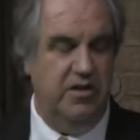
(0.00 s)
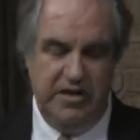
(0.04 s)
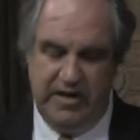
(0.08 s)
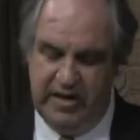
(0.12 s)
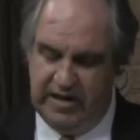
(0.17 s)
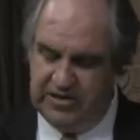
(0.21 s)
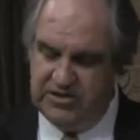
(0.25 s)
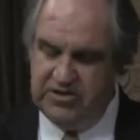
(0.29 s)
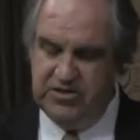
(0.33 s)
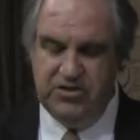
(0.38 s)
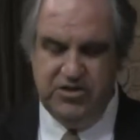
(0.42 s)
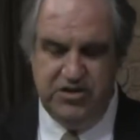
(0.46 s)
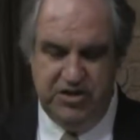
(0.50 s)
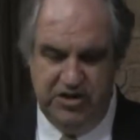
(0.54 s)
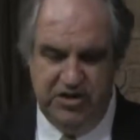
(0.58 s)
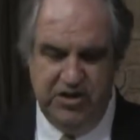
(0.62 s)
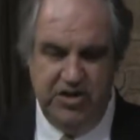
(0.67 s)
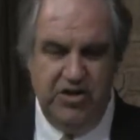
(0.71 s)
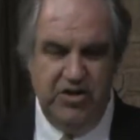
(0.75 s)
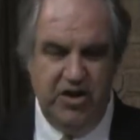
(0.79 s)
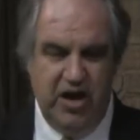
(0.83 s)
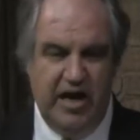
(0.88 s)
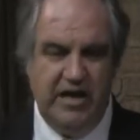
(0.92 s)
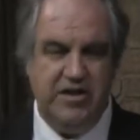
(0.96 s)
Yes, she
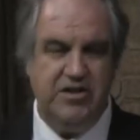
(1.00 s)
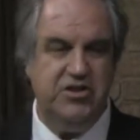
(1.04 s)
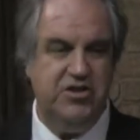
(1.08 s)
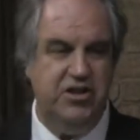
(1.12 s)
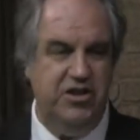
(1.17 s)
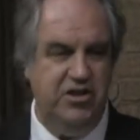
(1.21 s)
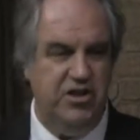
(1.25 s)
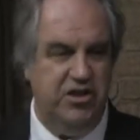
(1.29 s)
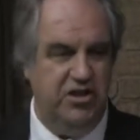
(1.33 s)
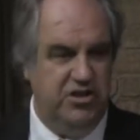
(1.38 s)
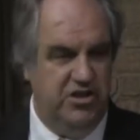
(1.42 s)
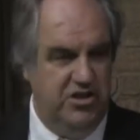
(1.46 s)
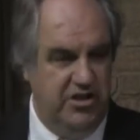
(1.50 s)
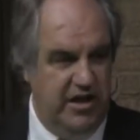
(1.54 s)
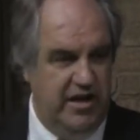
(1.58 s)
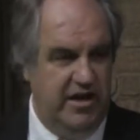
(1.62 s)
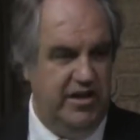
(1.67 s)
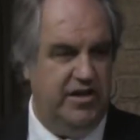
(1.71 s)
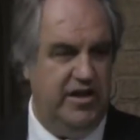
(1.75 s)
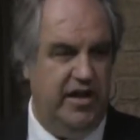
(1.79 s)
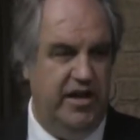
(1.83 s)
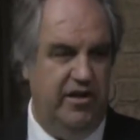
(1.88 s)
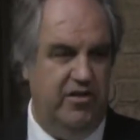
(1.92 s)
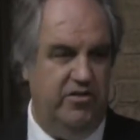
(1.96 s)
did not see the
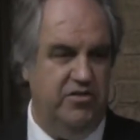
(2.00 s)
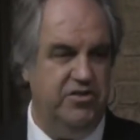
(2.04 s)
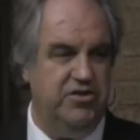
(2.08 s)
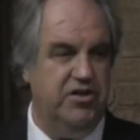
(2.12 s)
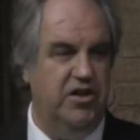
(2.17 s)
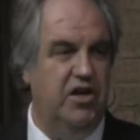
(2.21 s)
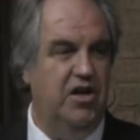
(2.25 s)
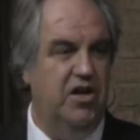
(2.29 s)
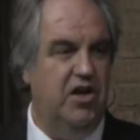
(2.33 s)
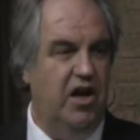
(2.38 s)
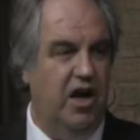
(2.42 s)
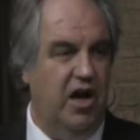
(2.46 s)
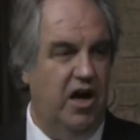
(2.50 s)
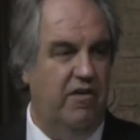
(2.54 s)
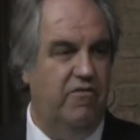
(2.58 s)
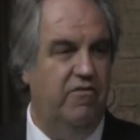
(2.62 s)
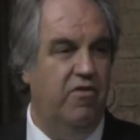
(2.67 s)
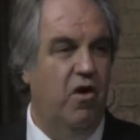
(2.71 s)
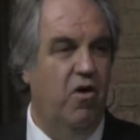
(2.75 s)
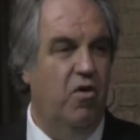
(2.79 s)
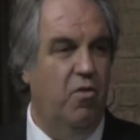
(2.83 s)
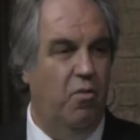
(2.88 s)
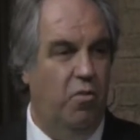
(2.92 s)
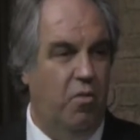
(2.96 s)
details of
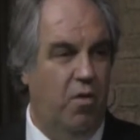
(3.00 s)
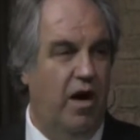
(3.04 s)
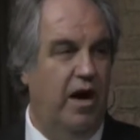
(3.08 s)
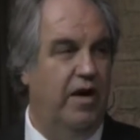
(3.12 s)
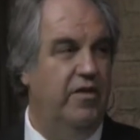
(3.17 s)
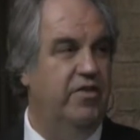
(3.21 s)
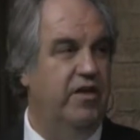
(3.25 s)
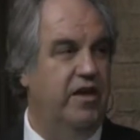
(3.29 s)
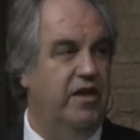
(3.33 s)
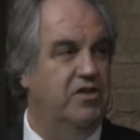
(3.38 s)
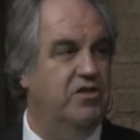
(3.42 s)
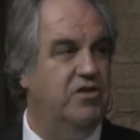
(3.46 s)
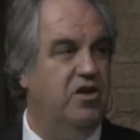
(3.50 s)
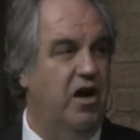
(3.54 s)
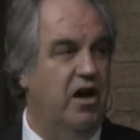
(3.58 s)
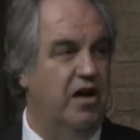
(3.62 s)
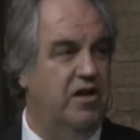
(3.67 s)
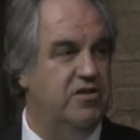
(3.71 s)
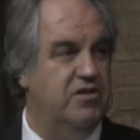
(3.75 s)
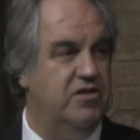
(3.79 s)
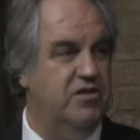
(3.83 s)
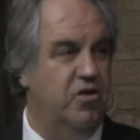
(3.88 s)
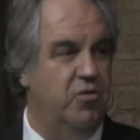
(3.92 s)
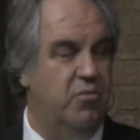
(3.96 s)
why things
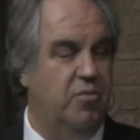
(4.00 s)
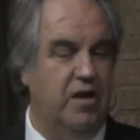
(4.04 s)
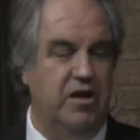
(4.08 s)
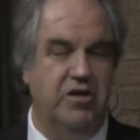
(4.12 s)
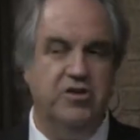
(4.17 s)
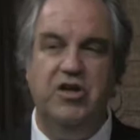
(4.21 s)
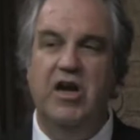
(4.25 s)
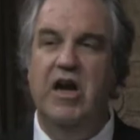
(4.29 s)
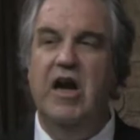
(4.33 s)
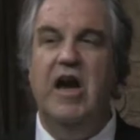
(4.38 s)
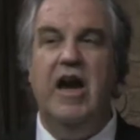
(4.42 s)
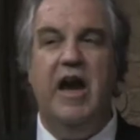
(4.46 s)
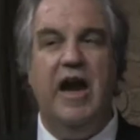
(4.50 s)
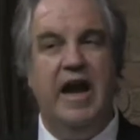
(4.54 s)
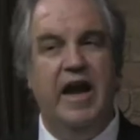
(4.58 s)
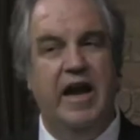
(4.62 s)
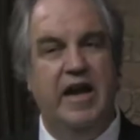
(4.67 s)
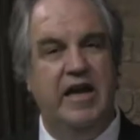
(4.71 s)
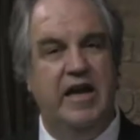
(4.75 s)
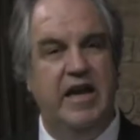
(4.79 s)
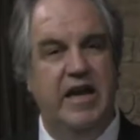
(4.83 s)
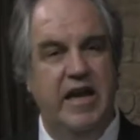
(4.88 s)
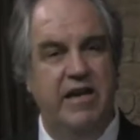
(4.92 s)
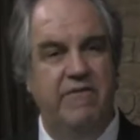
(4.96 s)
cost so much.
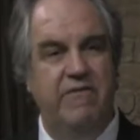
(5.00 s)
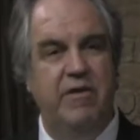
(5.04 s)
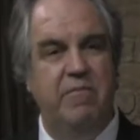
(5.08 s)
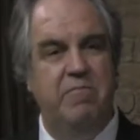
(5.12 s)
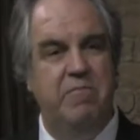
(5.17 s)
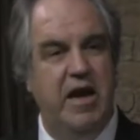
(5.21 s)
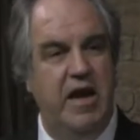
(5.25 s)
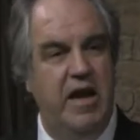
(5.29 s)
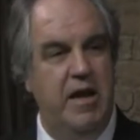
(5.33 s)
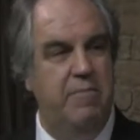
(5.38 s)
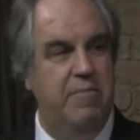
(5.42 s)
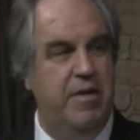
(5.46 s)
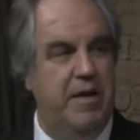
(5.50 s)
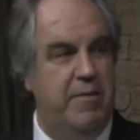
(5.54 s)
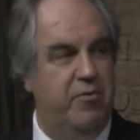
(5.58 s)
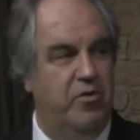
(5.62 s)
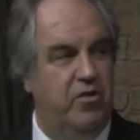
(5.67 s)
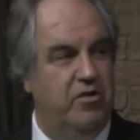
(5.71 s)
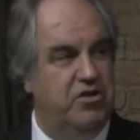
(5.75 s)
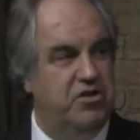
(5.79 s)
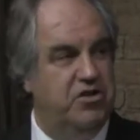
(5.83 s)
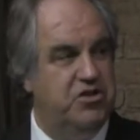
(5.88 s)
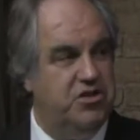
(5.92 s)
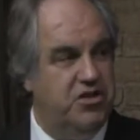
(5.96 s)
And even many people
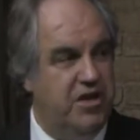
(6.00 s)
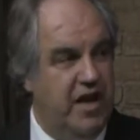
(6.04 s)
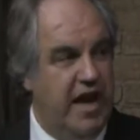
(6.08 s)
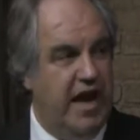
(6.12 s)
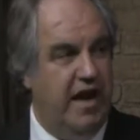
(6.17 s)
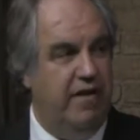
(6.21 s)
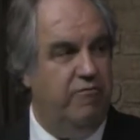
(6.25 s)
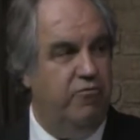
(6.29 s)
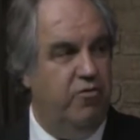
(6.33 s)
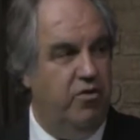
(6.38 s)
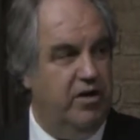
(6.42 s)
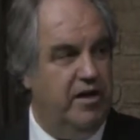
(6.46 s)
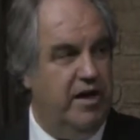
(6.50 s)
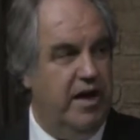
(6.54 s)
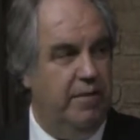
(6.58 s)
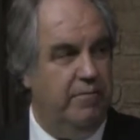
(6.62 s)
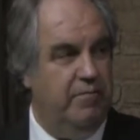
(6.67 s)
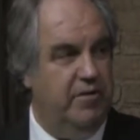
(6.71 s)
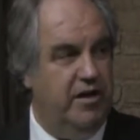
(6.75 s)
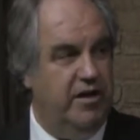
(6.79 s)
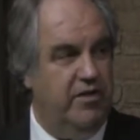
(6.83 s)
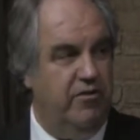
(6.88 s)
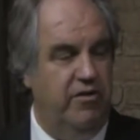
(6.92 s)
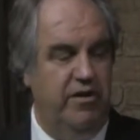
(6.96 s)
on the staff were
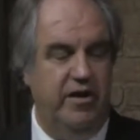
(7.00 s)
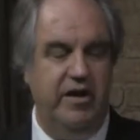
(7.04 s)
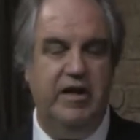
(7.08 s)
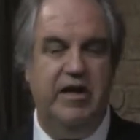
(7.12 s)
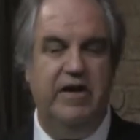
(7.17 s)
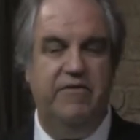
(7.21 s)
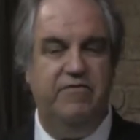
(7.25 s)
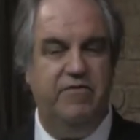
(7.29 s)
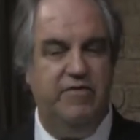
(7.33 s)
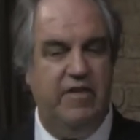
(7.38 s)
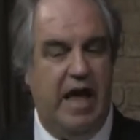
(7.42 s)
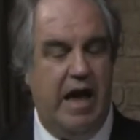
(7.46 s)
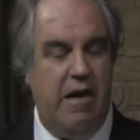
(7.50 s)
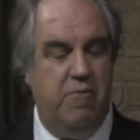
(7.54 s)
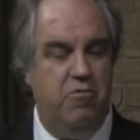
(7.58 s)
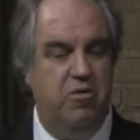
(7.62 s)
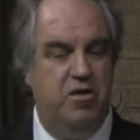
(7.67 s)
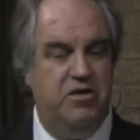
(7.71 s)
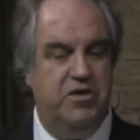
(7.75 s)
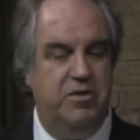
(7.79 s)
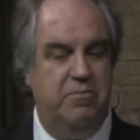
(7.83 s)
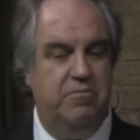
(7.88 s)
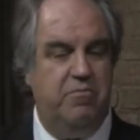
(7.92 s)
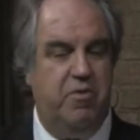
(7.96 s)
kept ignorant. If that
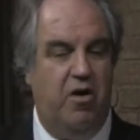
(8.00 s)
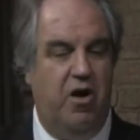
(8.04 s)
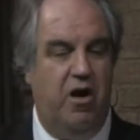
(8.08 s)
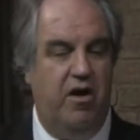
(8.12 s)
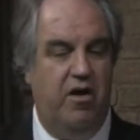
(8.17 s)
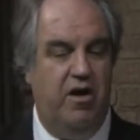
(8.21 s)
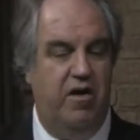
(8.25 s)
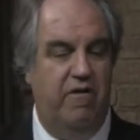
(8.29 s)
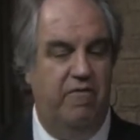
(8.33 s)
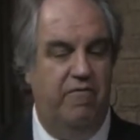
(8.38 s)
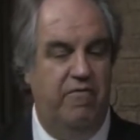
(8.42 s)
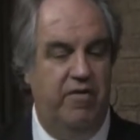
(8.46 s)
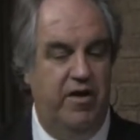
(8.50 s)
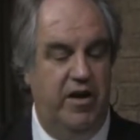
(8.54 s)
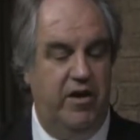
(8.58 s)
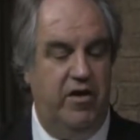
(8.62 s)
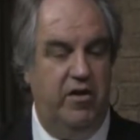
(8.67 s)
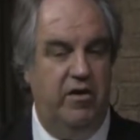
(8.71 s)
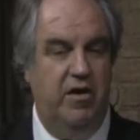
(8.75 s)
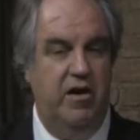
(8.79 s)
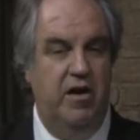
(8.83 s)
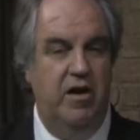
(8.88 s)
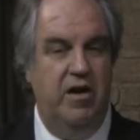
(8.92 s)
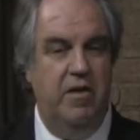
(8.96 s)
wasn't part of
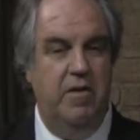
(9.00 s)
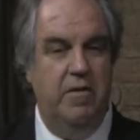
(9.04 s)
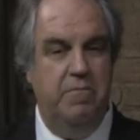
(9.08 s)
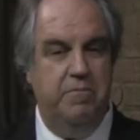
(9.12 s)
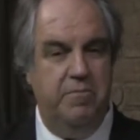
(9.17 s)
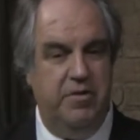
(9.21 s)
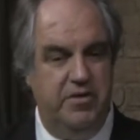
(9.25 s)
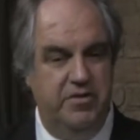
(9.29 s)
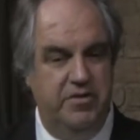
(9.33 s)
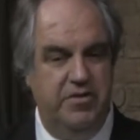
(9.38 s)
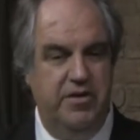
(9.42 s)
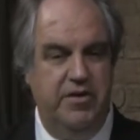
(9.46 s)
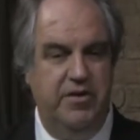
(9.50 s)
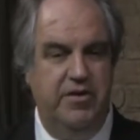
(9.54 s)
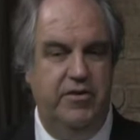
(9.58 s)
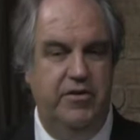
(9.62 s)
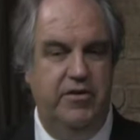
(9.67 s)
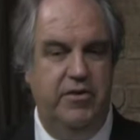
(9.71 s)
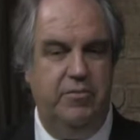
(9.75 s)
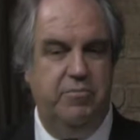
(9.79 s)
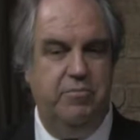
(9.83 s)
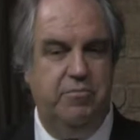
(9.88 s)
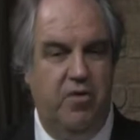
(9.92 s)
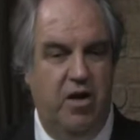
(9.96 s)
their
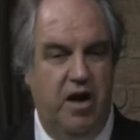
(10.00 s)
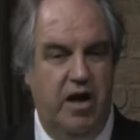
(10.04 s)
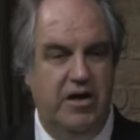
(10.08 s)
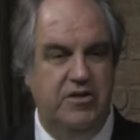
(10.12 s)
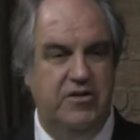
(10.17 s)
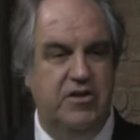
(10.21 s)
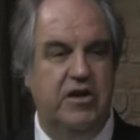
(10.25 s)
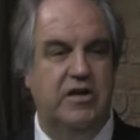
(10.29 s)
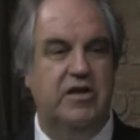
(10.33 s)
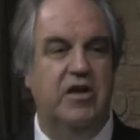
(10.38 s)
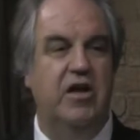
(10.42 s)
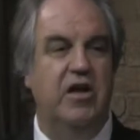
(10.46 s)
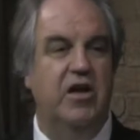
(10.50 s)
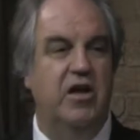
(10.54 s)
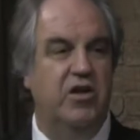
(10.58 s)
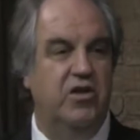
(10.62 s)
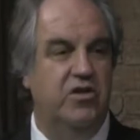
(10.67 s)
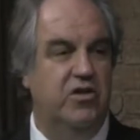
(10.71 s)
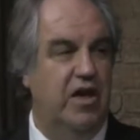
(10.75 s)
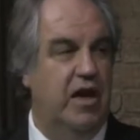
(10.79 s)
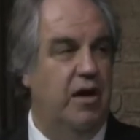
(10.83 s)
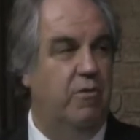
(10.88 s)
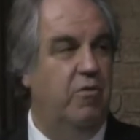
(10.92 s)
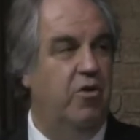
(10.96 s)
particular project,
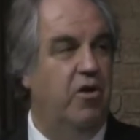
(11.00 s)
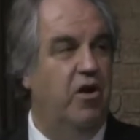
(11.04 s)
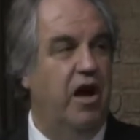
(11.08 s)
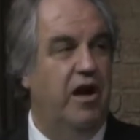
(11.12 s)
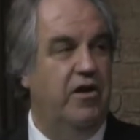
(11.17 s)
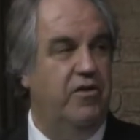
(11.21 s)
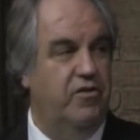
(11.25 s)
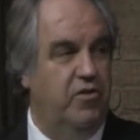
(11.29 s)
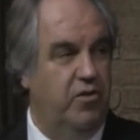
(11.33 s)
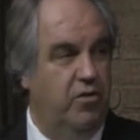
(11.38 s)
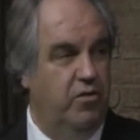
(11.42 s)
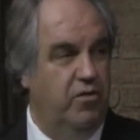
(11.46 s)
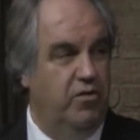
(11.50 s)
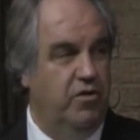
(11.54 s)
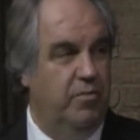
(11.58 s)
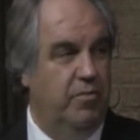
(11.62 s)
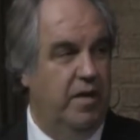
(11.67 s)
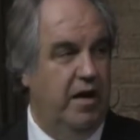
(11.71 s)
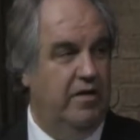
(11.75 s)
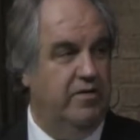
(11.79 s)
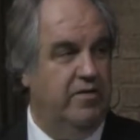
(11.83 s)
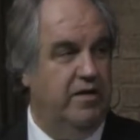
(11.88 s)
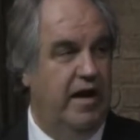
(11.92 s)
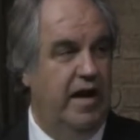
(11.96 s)
they were not told
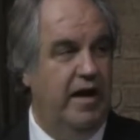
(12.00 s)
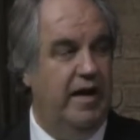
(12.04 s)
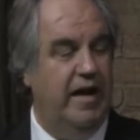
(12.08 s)
about that.